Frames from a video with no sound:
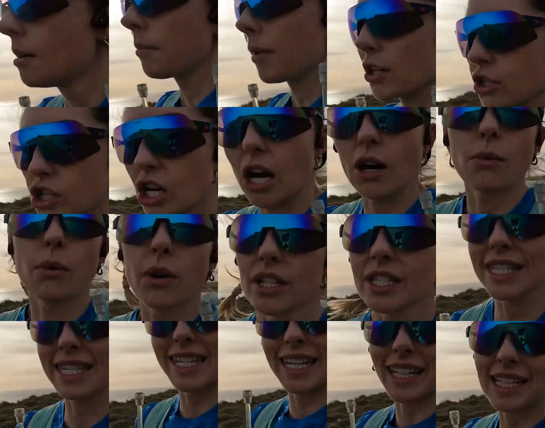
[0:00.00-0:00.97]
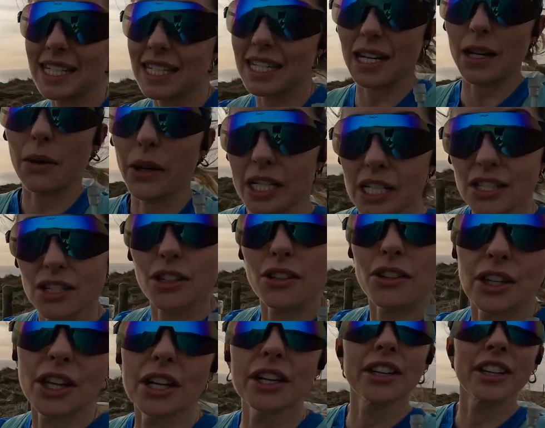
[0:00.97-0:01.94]
my Gel 160 quite
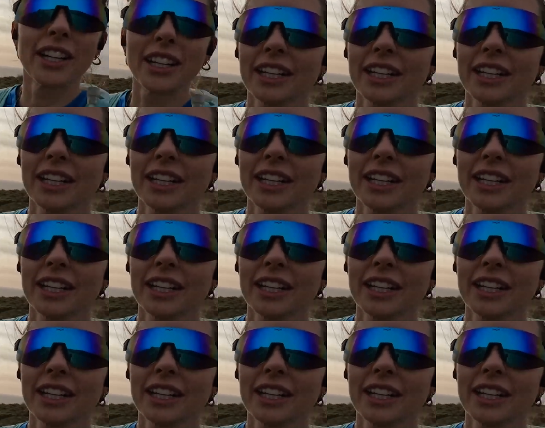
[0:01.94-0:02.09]
soon though.